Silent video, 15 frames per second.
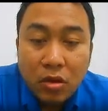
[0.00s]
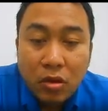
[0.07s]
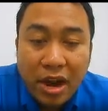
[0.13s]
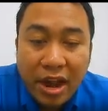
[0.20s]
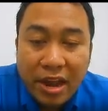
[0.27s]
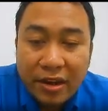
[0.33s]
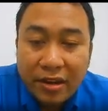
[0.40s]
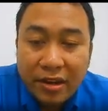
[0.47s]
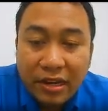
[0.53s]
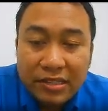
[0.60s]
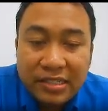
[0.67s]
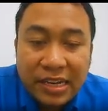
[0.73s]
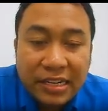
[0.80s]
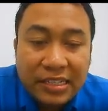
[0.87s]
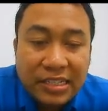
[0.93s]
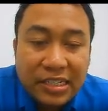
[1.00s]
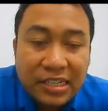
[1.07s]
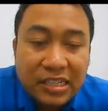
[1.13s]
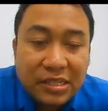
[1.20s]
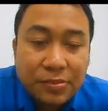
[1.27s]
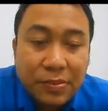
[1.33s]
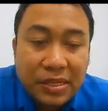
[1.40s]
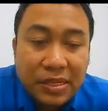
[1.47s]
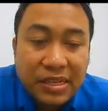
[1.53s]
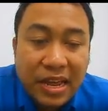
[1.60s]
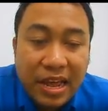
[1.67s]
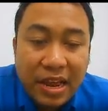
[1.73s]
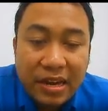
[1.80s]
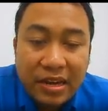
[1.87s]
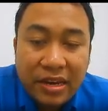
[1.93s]
Alright, changes means
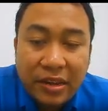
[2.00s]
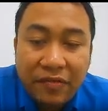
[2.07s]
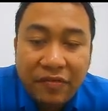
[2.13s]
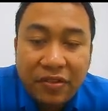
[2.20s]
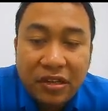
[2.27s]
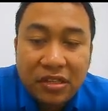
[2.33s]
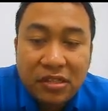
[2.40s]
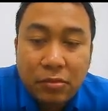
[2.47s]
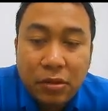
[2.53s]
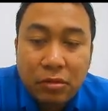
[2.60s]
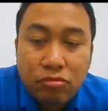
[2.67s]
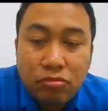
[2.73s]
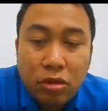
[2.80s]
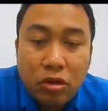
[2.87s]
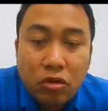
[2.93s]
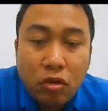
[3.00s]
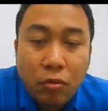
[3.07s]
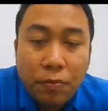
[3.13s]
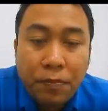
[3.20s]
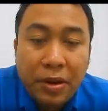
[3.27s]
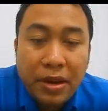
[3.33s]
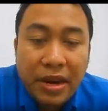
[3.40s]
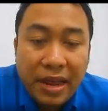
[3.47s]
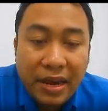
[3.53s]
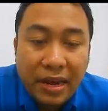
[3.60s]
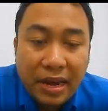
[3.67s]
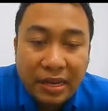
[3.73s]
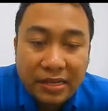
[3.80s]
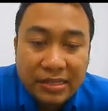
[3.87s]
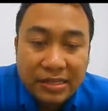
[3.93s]
that difference between open
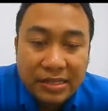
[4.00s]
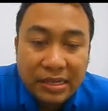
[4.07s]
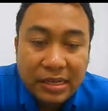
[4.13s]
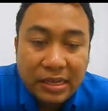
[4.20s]
and last.